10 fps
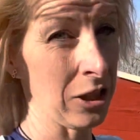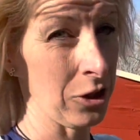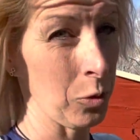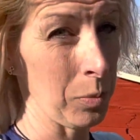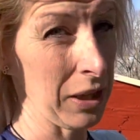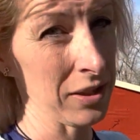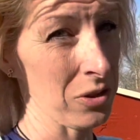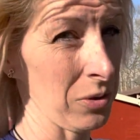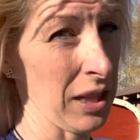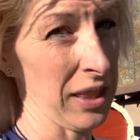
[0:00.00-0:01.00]
no bugs,
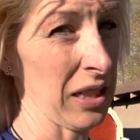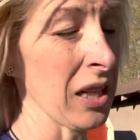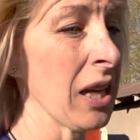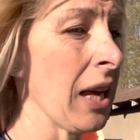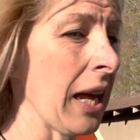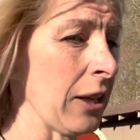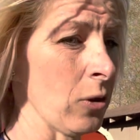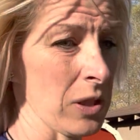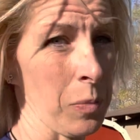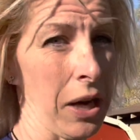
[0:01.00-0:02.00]
no nothing, and no
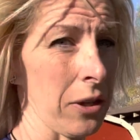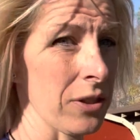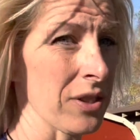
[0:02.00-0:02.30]
spiders.